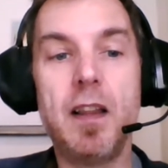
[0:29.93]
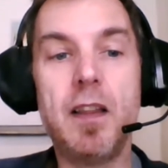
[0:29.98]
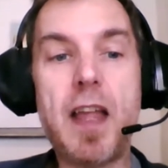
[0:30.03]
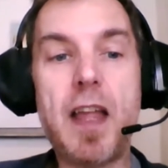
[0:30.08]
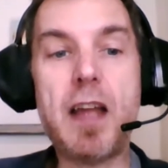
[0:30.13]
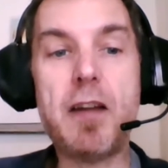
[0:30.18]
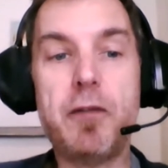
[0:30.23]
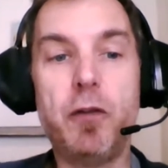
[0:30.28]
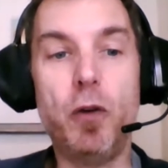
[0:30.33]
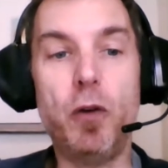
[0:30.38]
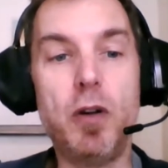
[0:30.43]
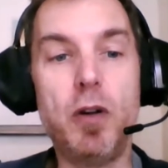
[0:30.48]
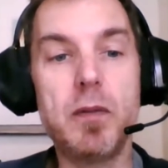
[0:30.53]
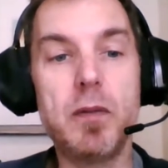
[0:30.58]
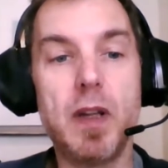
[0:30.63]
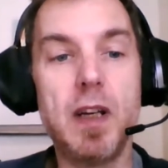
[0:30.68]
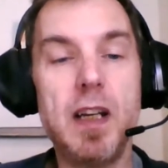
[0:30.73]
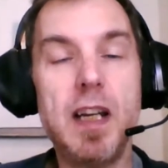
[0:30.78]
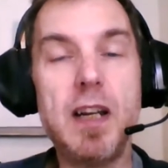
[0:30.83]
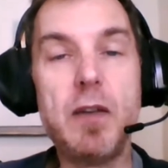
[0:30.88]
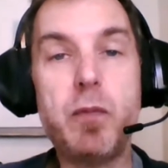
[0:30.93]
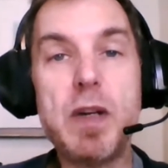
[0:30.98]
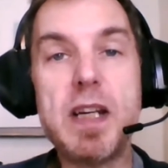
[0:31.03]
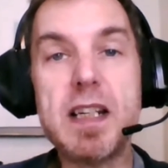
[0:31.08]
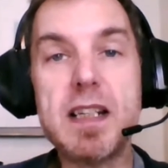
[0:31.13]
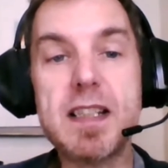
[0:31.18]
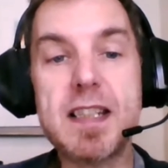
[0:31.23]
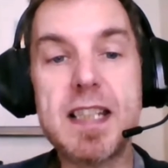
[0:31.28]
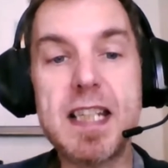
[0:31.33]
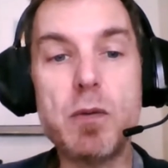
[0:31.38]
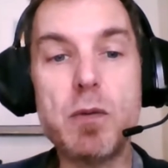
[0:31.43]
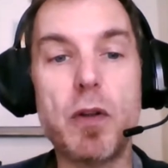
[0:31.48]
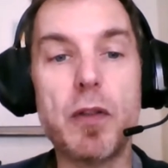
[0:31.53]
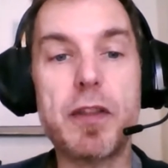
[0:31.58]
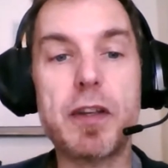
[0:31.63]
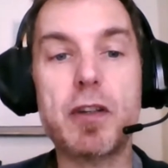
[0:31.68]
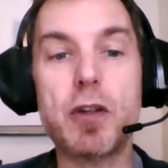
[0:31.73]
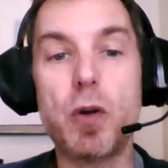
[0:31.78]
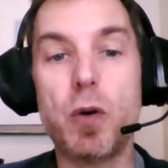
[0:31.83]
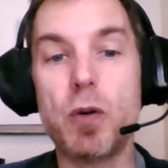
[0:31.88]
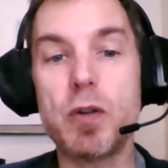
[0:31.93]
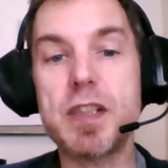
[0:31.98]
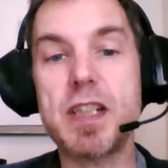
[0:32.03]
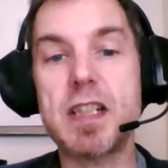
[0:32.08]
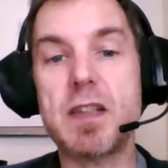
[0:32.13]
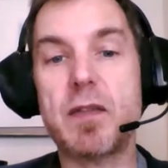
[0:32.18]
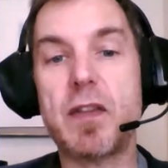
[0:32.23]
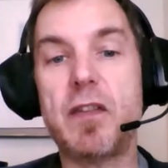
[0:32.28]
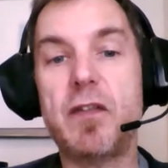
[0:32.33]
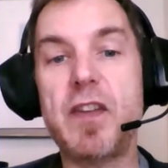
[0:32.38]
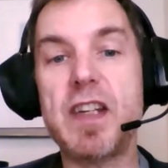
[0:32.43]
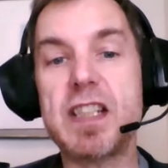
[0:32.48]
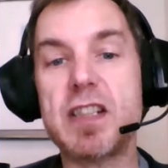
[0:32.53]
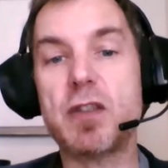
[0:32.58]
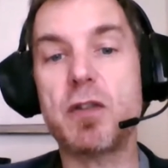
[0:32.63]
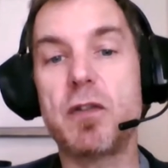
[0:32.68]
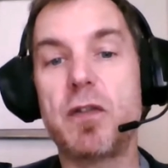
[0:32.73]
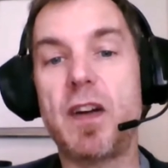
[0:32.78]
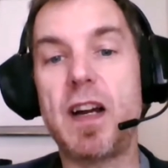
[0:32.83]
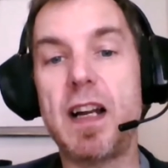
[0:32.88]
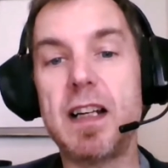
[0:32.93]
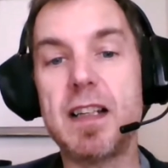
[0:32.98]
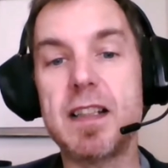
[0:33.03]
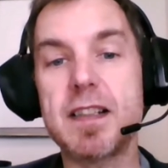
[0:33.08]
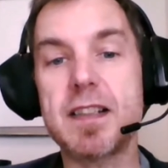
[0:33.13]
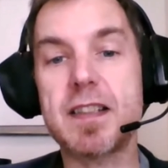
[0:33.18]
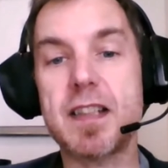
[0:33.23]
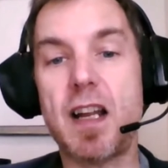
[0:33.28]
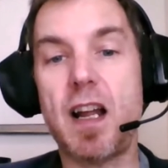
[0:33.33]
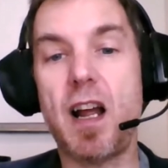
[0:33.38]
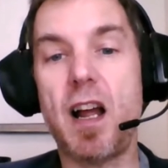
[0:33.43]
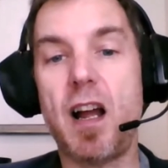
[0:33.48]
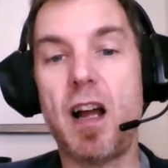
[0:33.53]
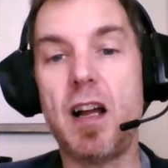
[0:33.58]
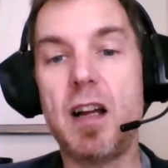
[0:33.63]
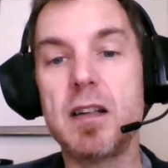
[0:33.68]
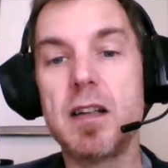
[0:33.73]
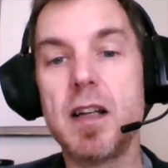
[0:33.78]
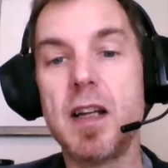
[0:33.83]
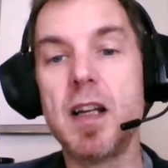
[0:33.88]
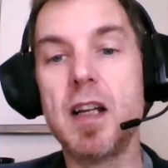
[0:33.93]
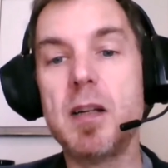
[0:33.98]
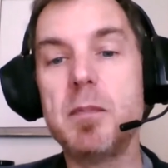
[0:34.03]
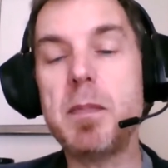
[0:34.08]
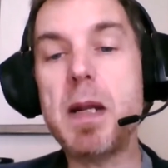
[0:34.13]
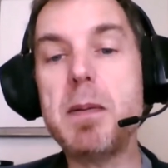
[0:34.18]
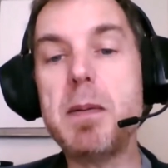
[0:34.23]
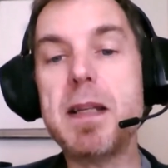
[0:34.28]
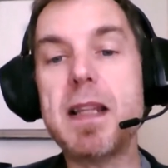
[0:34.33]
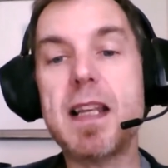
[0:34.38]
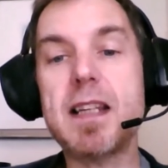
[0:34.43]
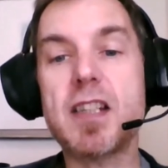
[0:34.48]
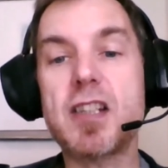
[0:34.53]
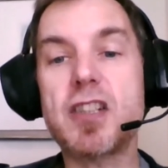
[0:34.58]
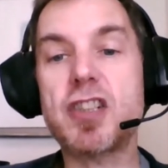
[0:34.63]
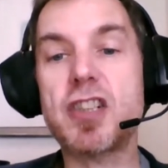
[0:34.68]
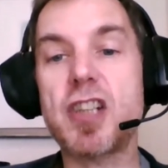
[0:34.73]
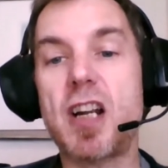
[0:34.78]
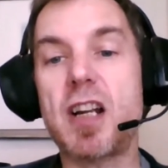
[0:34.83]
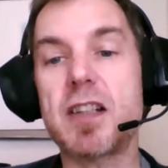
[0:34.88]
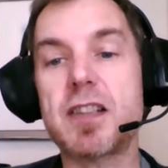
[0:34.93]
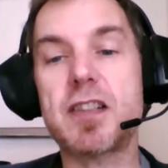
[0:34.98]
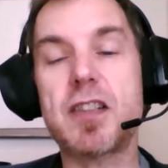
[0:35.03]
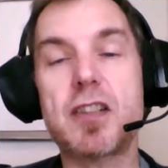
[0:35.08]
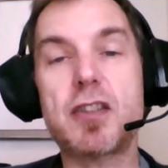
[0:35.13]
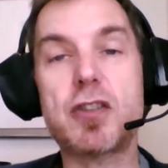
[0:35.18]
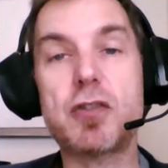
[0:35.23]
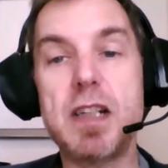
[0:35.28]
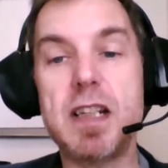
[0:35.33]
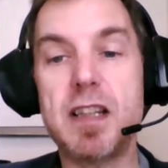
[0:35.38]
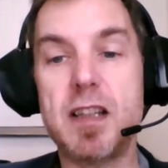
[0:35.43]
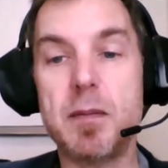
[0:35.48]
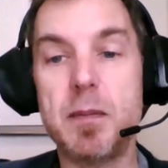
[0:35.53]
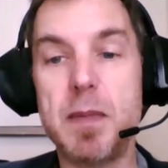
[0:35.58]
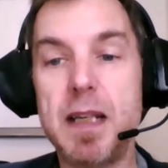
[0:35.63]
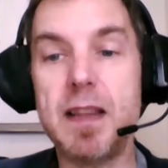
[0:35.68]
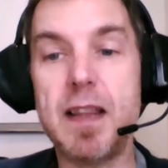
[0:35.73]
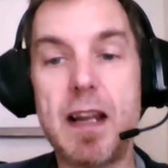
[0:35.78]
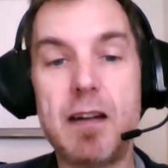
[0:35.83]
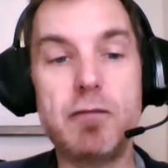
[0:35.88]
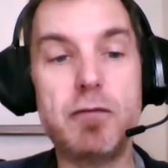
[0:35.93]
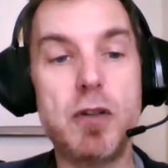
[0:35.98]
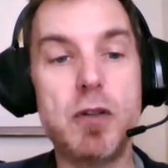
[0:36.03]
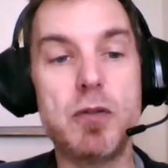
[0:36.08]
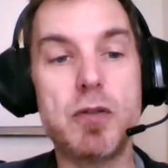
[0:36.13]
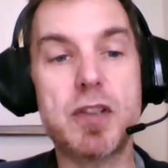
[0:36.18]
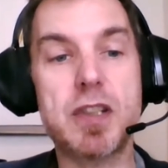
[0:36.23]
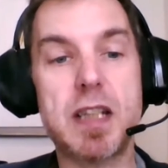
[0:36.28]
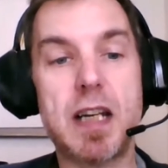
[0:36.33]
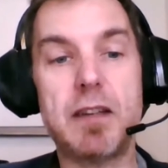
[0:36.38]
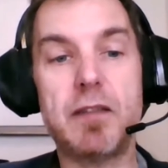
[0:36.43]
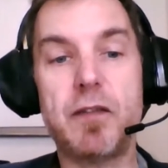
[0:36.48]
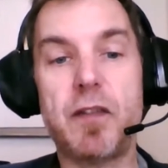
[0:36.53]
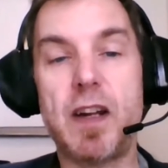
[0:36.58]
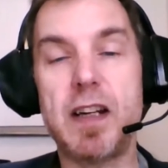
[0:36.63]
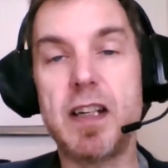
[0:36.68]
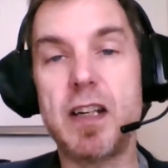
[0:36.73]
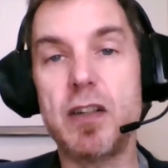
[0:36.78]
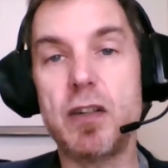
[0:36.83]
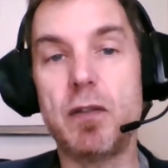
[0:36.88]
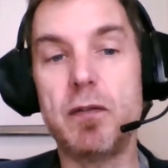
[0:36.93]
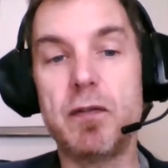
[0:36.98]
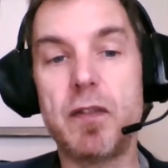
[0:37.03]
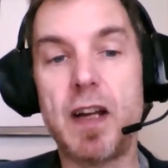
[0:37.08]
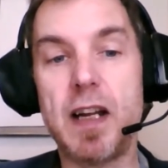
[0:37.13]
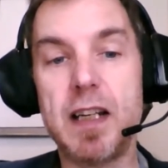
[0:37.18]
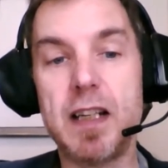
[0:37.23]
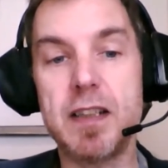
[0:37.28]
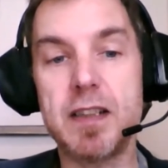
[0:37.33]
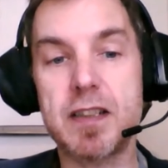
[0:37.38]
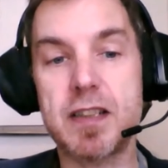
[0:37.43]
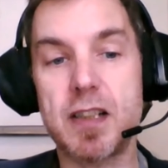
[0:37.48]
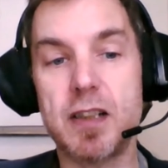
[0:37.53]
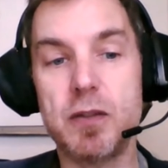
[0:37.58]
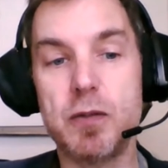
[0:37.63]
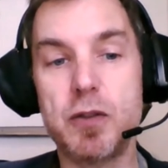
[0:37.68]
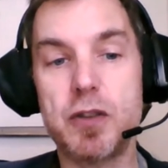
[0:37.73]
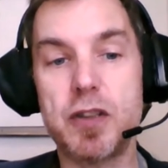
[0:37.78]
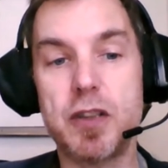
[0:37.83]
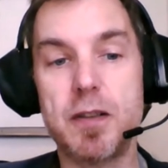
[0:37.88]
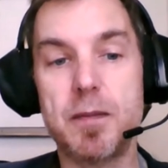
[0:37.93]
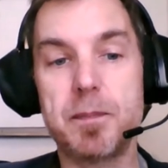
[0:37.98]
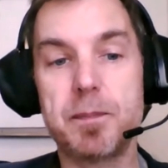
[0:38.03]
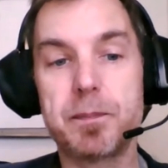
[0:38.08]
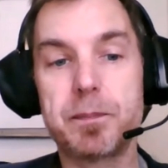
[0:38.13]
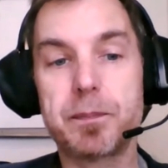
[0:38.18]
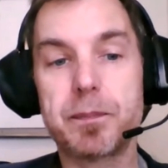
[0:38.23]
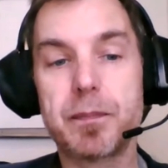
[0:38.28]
Therefore, if we can see what the causes of the physical violence are, maybe there's a chance to treat them in their roots and find a non-violent solution.